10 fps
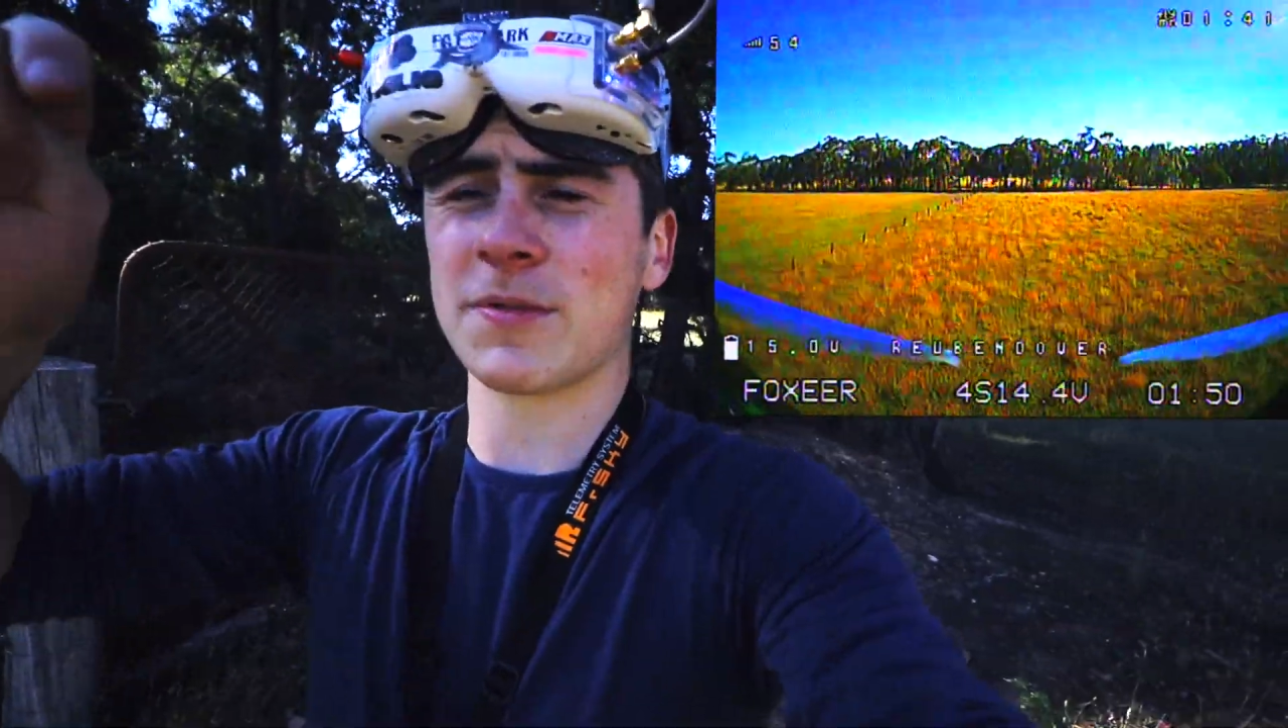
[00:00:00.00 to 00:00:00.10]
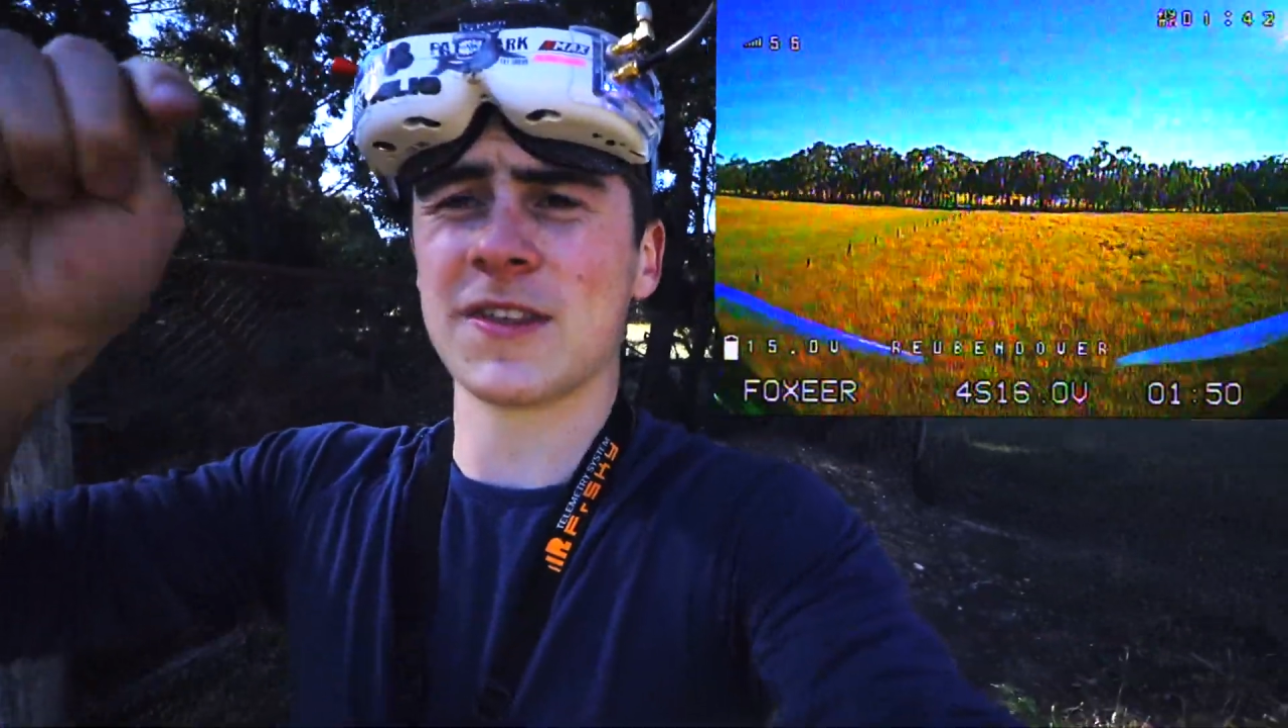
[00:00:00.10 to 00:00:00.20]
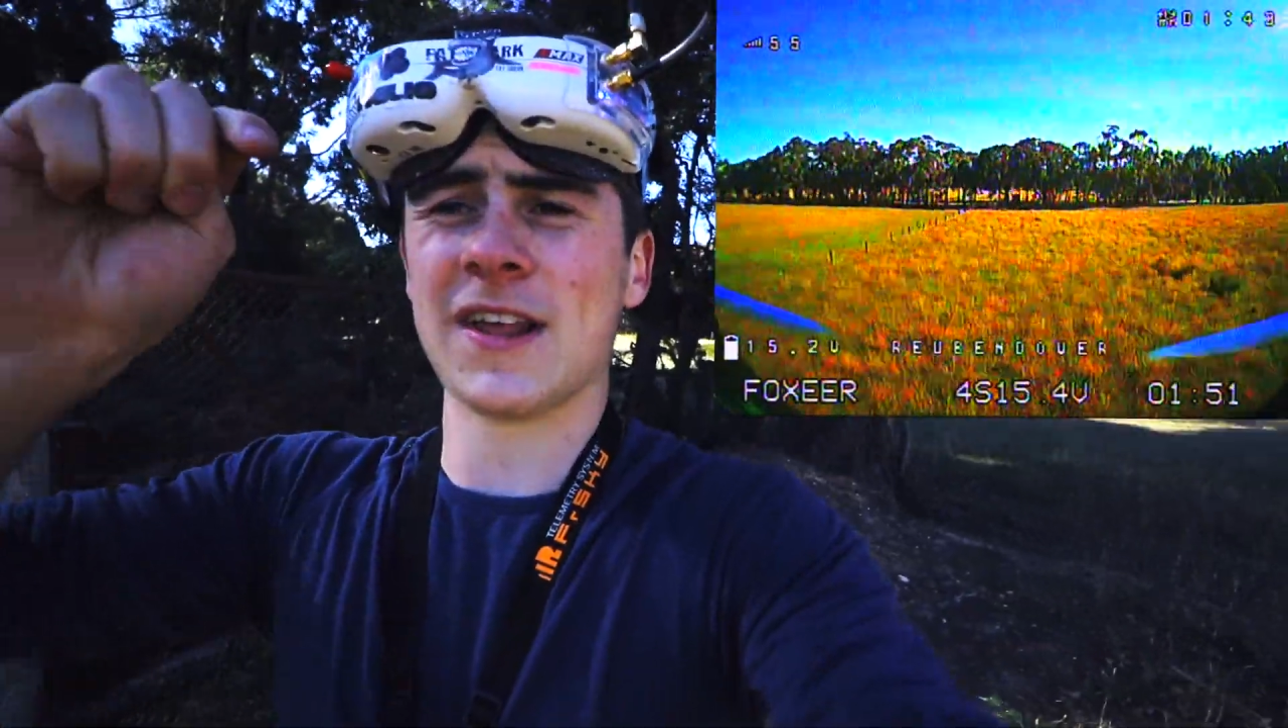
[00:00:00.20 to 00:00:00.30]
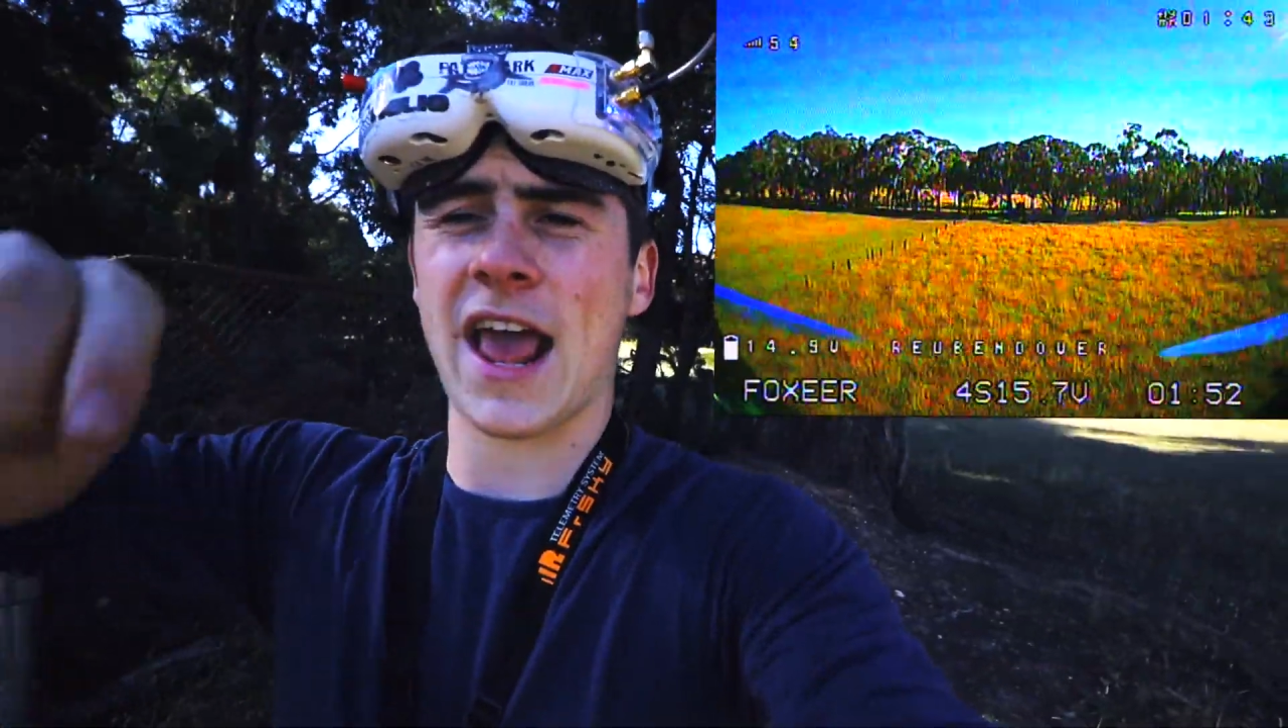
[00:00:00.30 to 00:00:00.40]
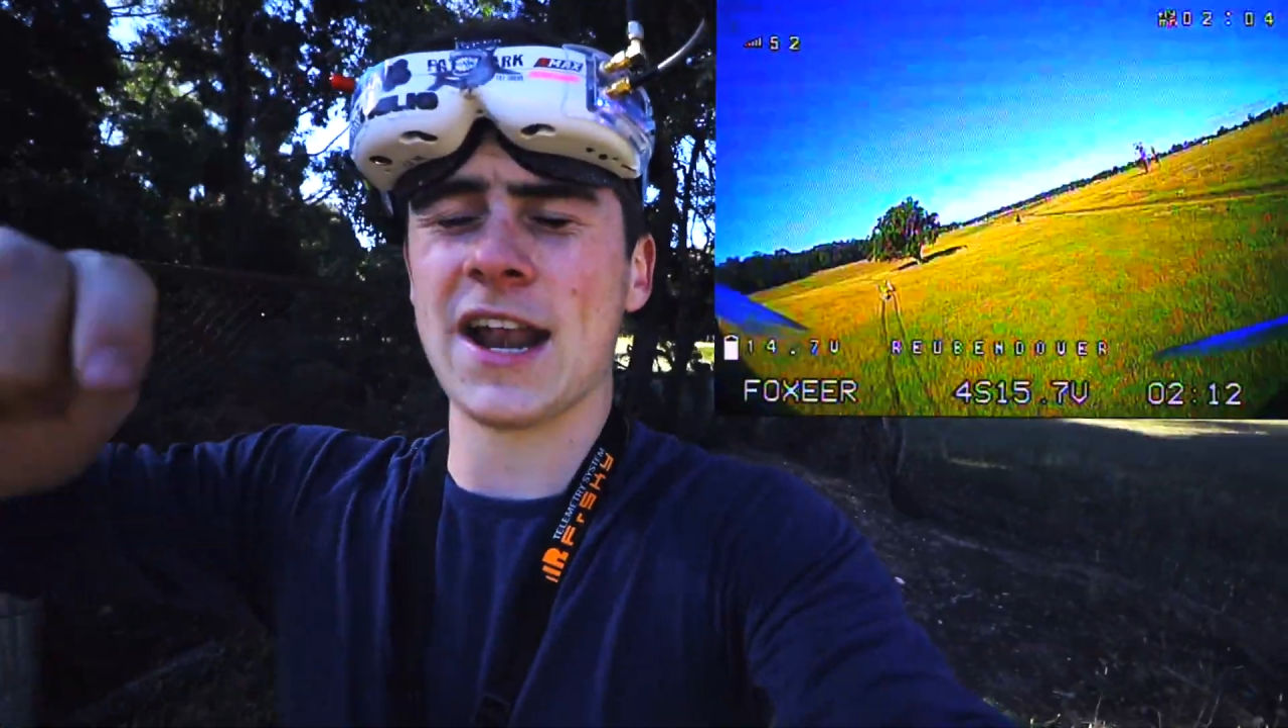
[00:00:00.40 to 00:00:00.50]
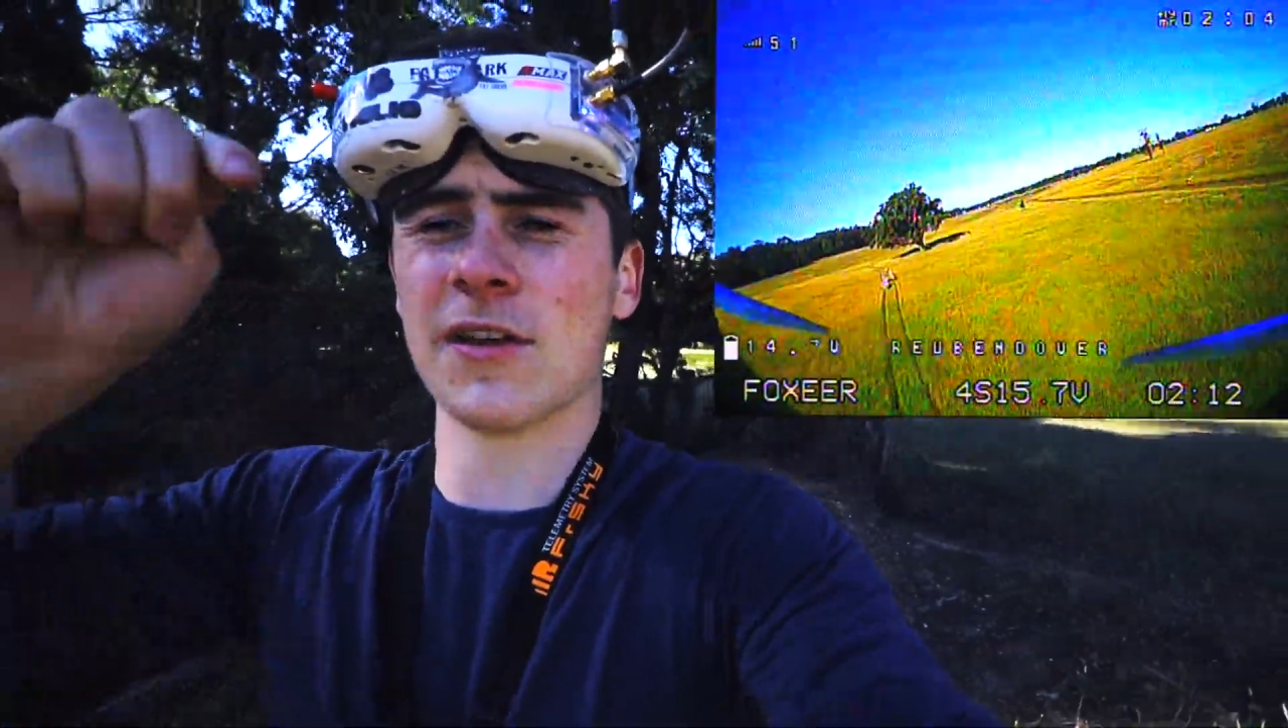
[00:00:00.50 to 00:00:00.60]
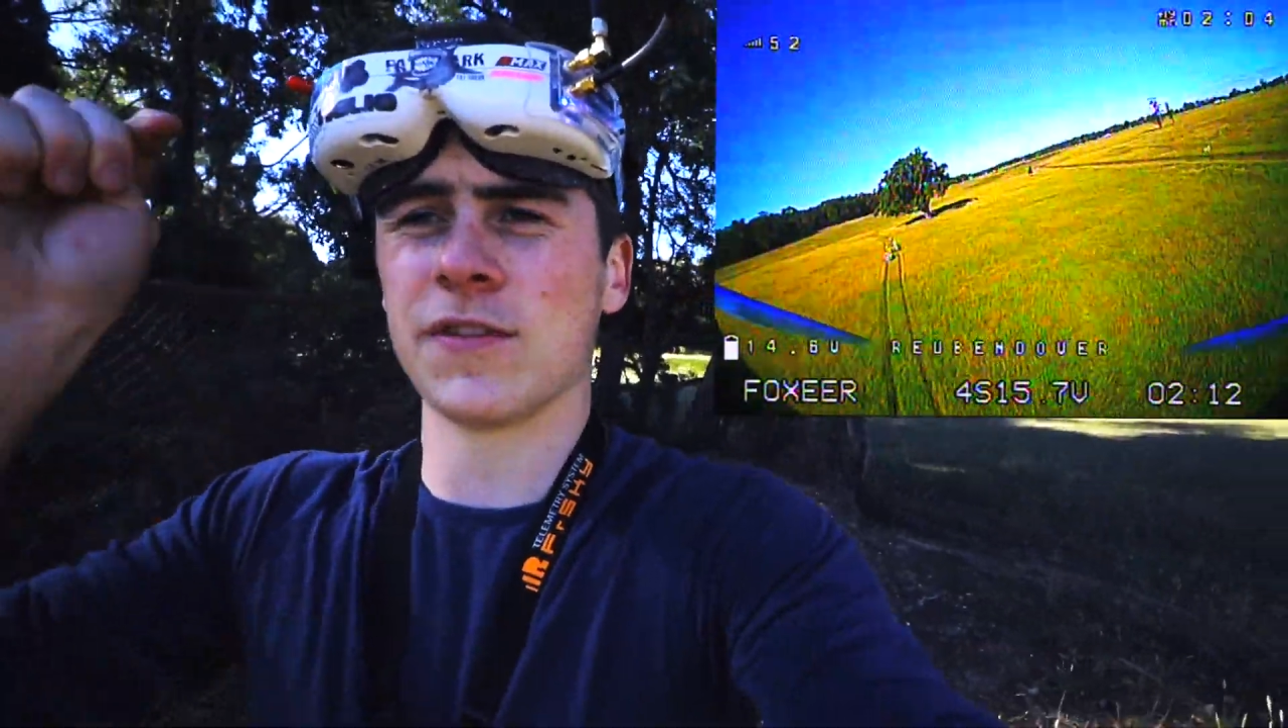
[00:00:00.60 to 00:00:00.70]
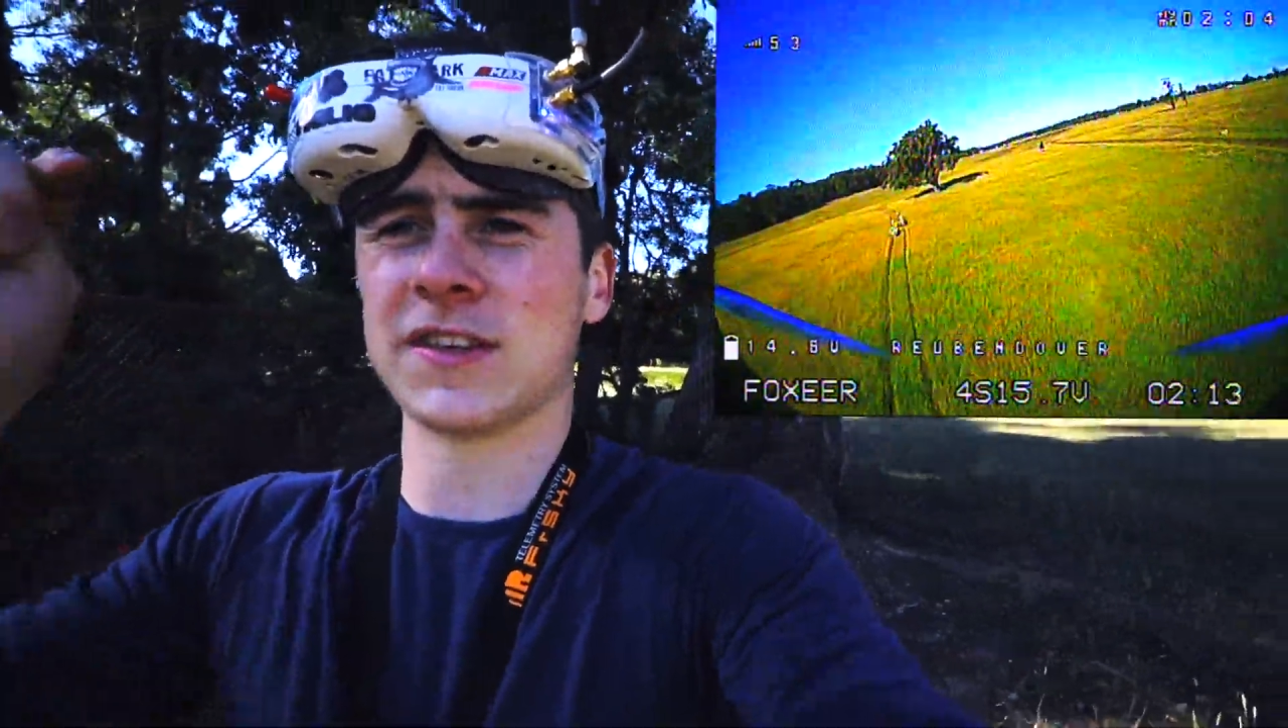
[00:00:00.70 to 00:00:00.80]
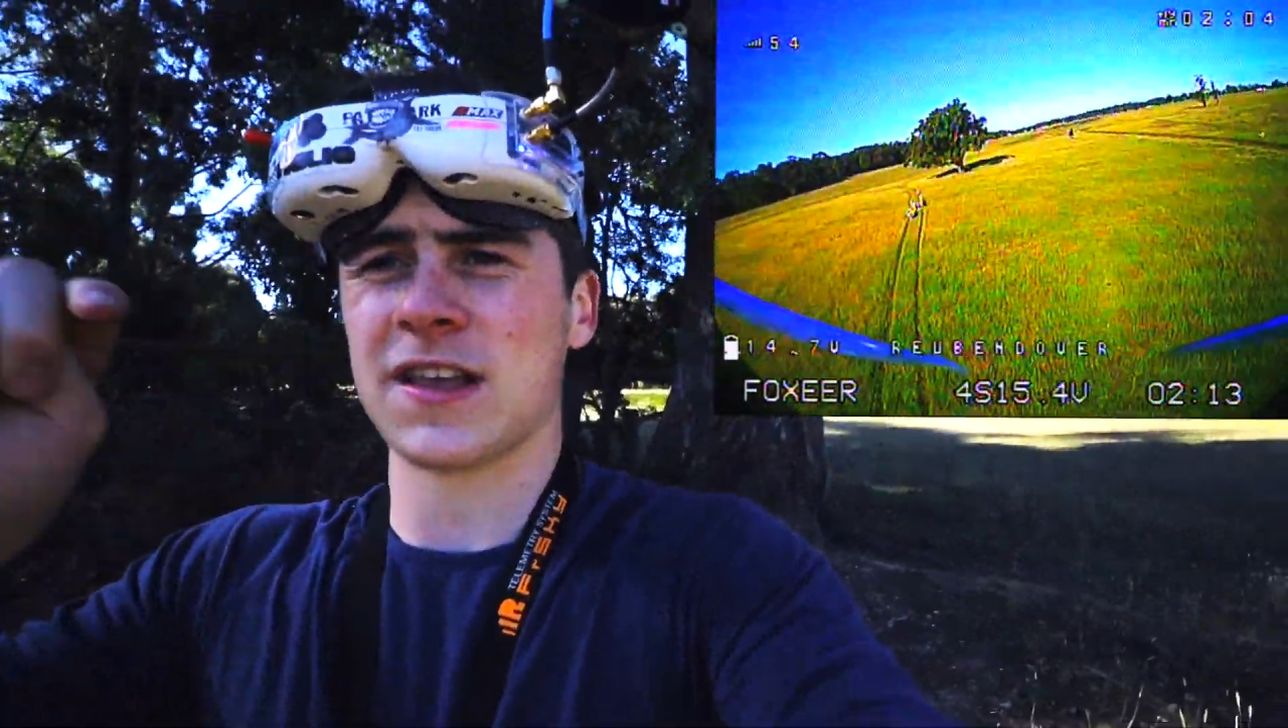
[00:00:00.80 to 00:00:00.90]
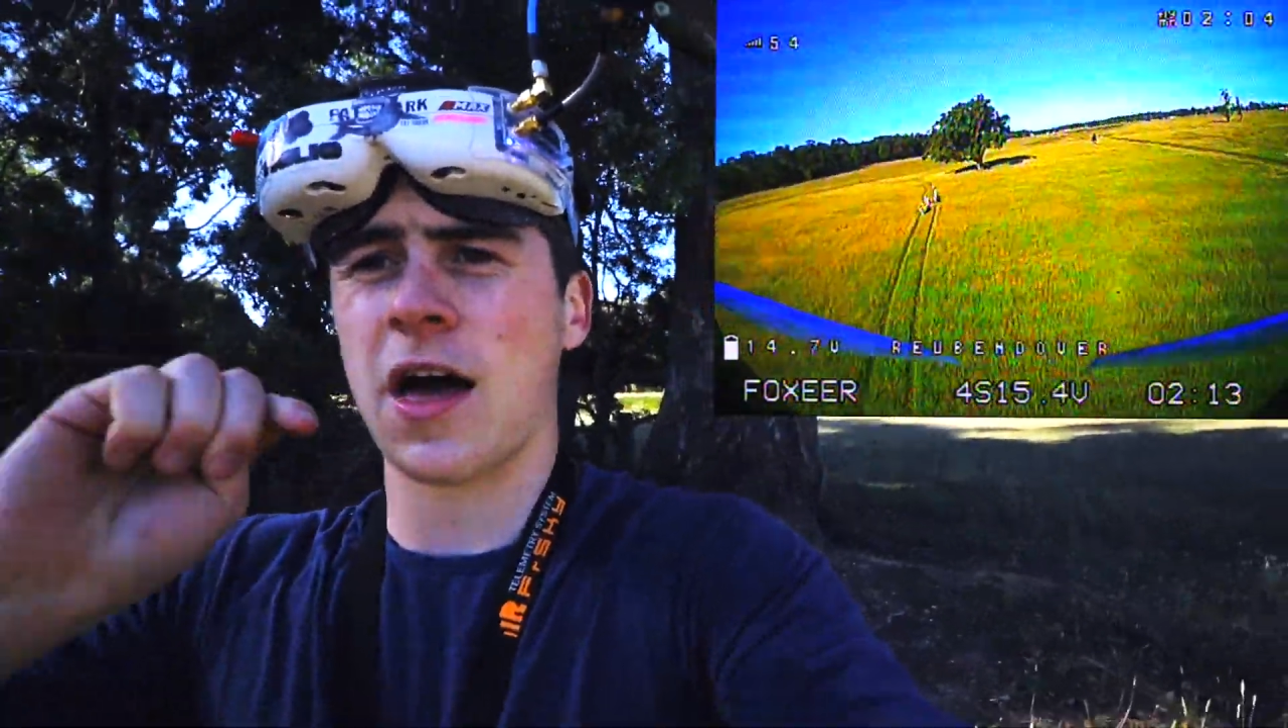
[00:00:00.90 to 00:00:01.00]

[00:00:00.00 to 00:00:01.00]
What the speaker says: to the end of this